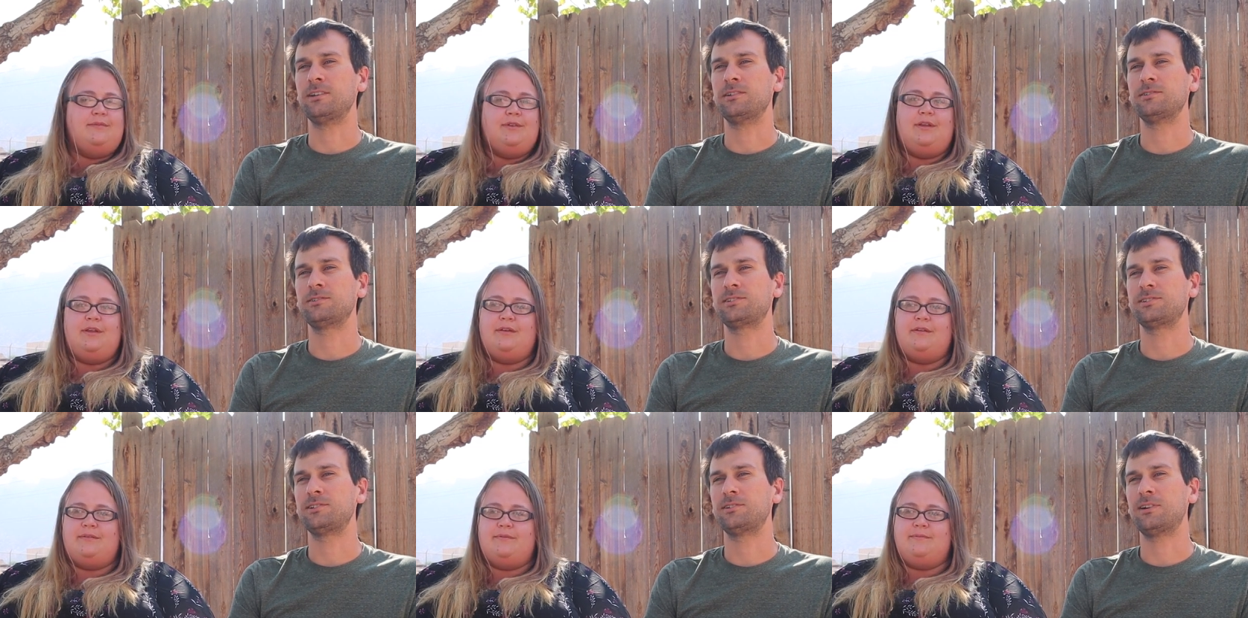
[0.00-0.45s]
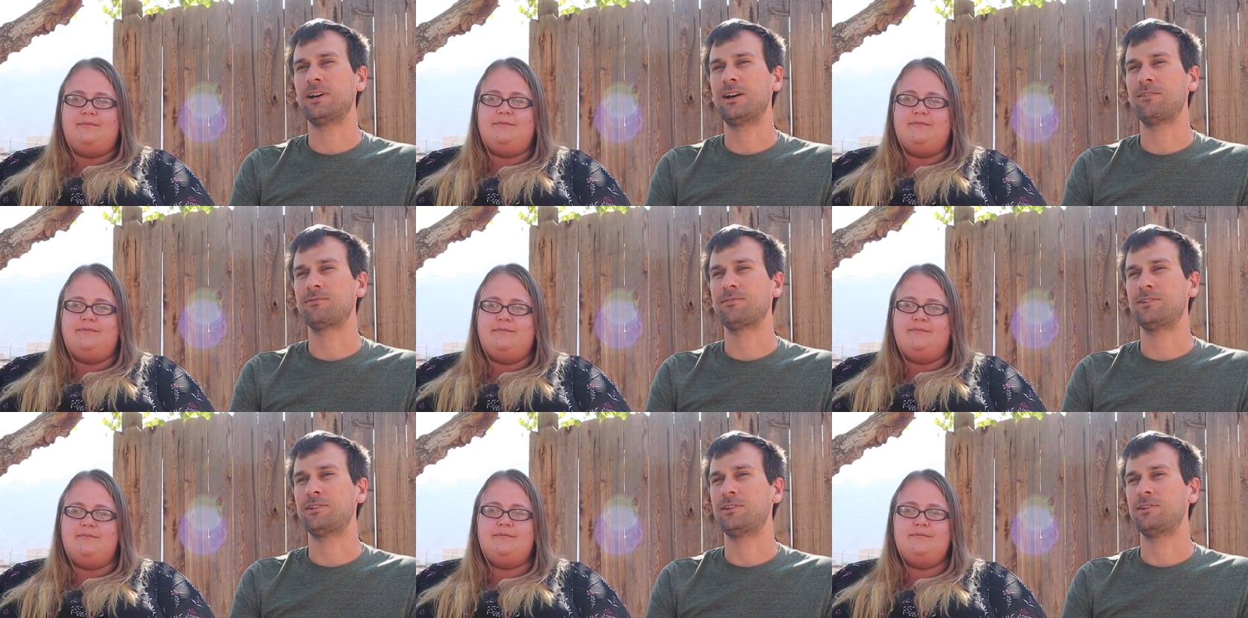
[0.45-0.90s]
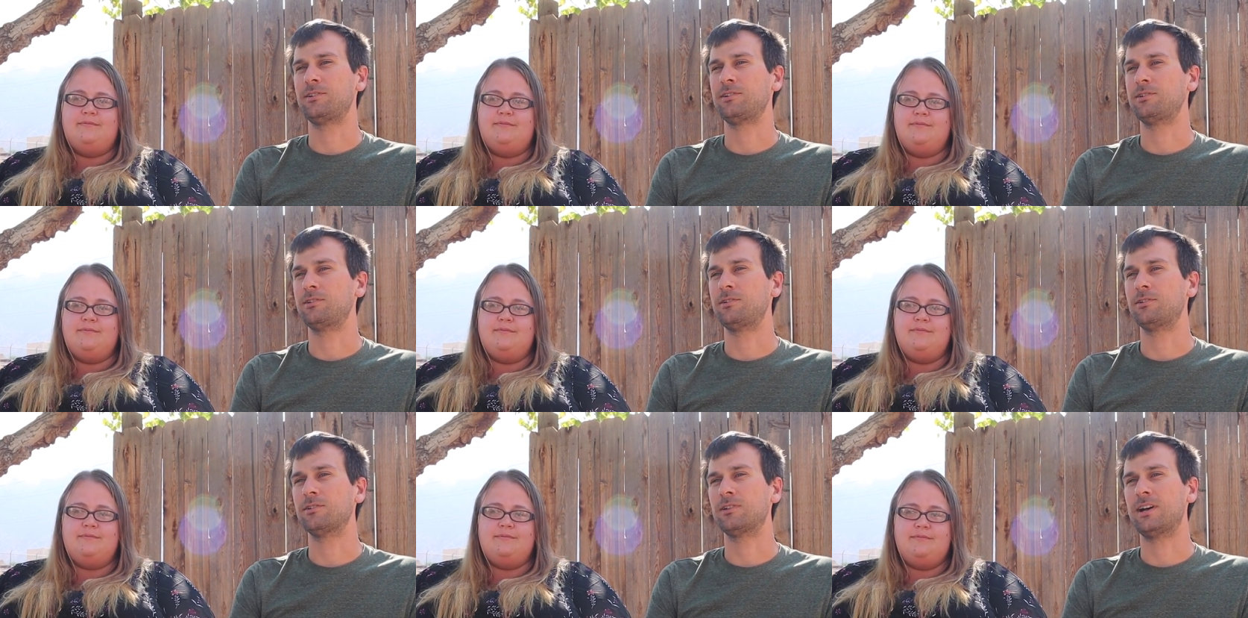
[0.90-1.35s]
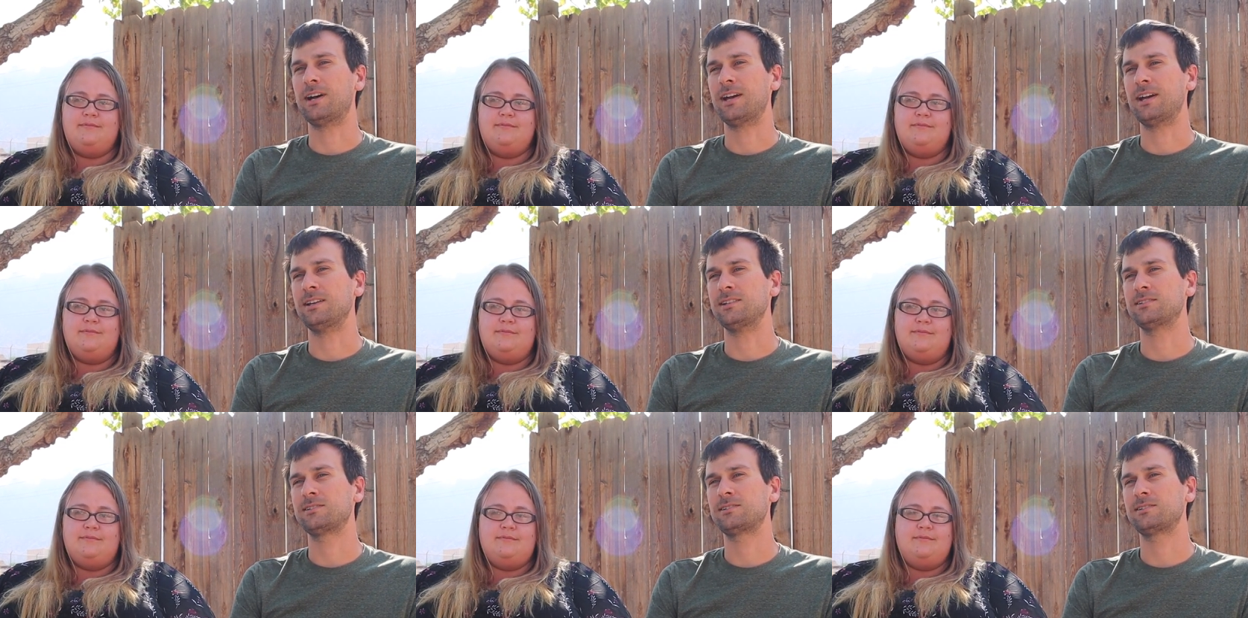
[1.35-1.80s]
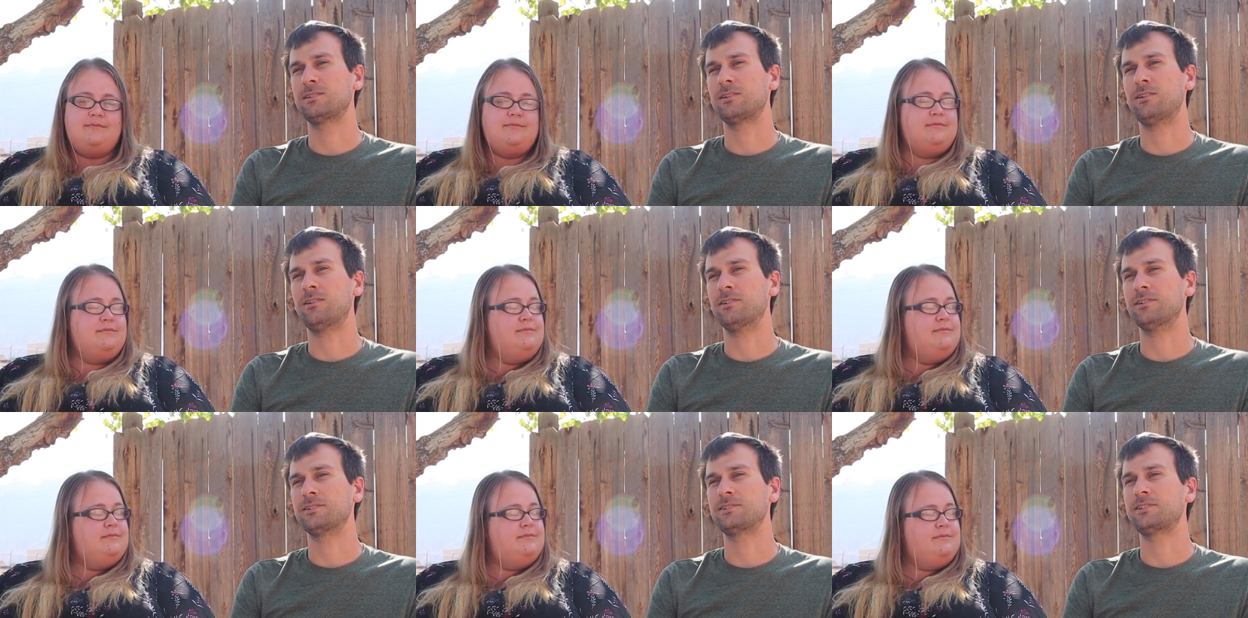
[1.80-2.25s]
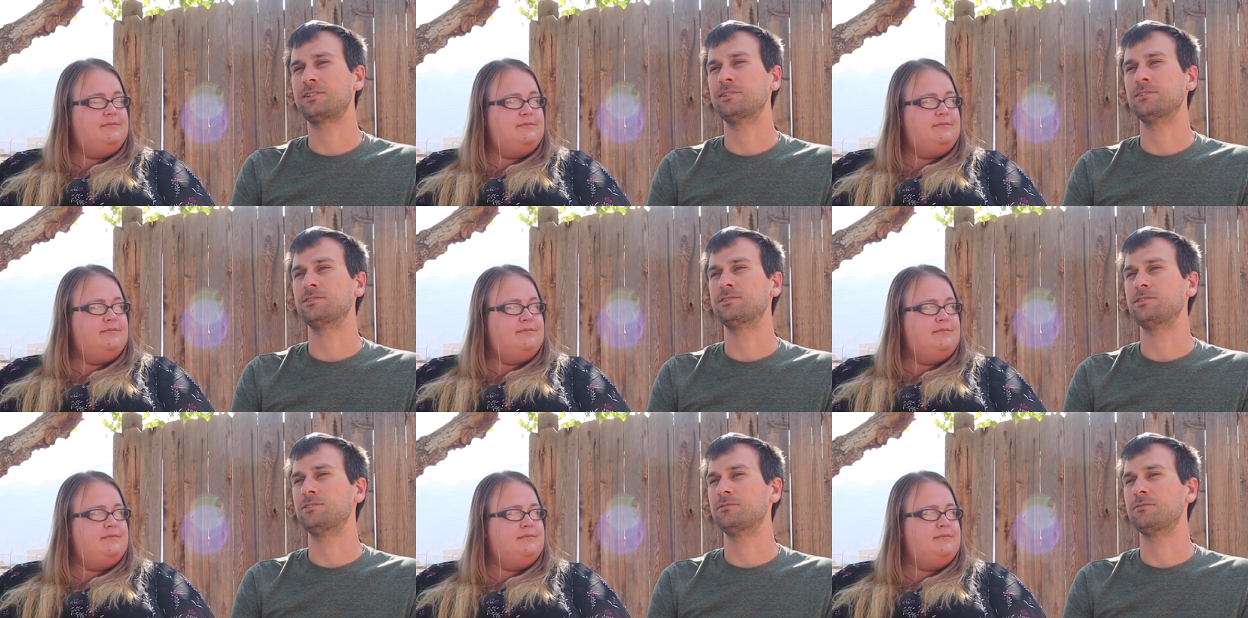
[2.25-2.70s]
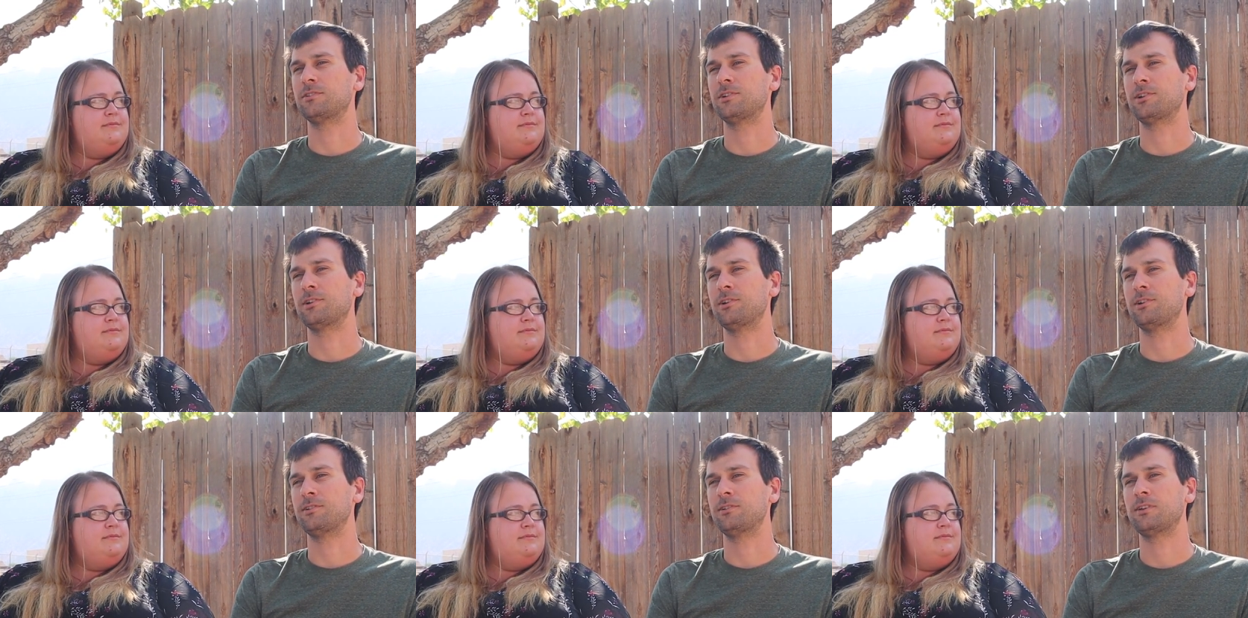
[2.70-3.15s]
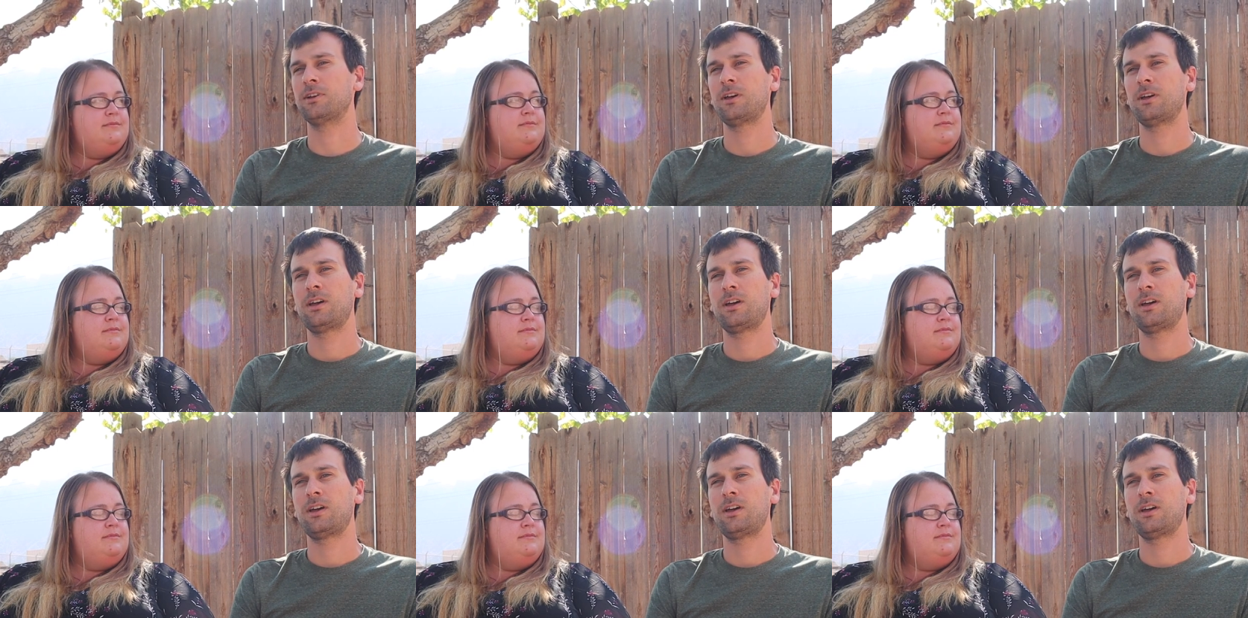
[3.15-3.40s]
Speaker 1: You still have to utilize all the skills you've learned